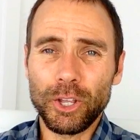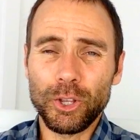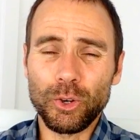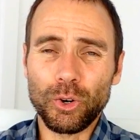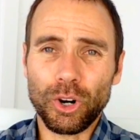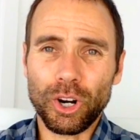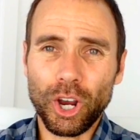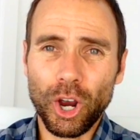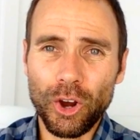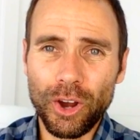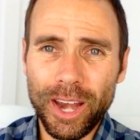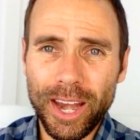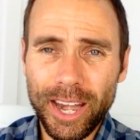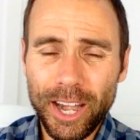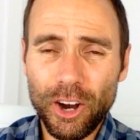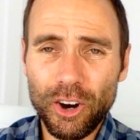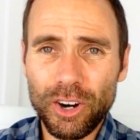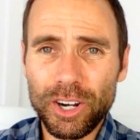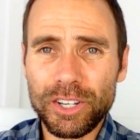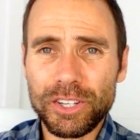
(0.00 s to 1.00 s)
your
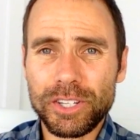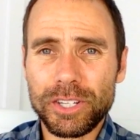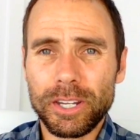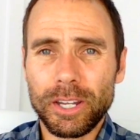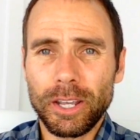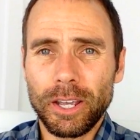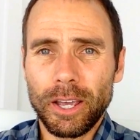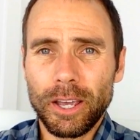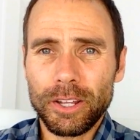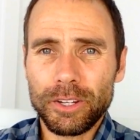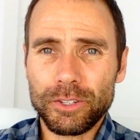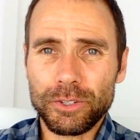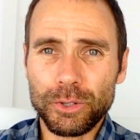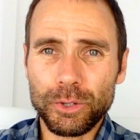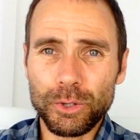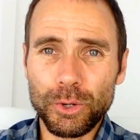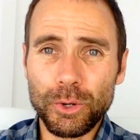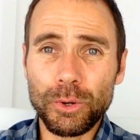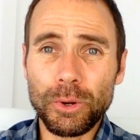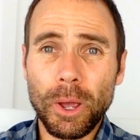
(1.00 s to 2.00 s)
coherence
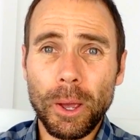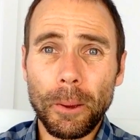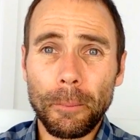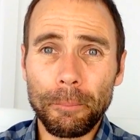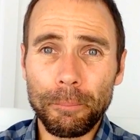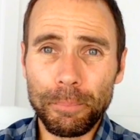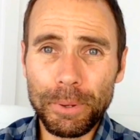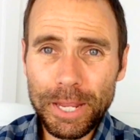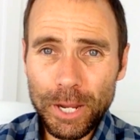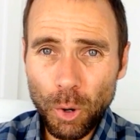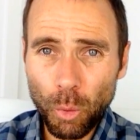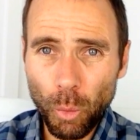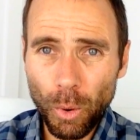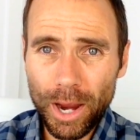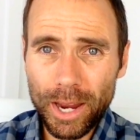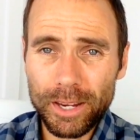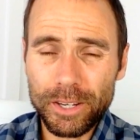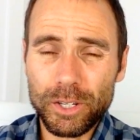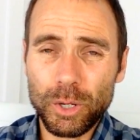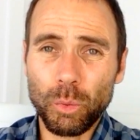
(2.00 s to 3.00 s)
to be
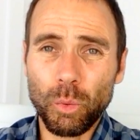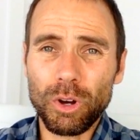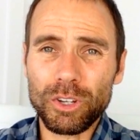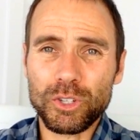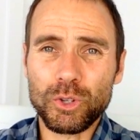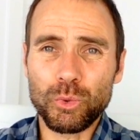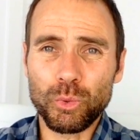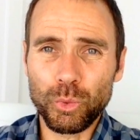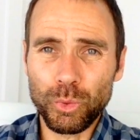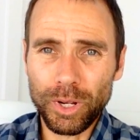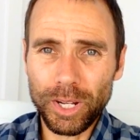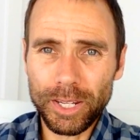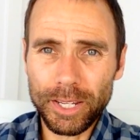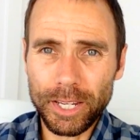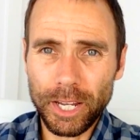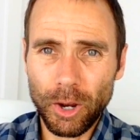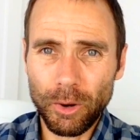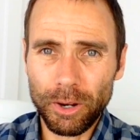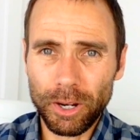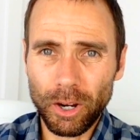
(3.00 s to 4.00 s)
awake to what's really
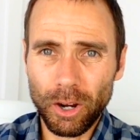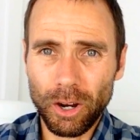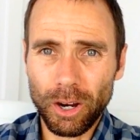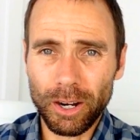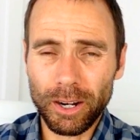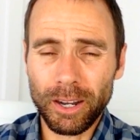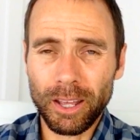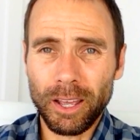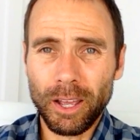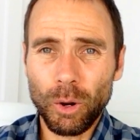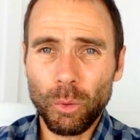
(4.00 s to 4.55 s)
going on,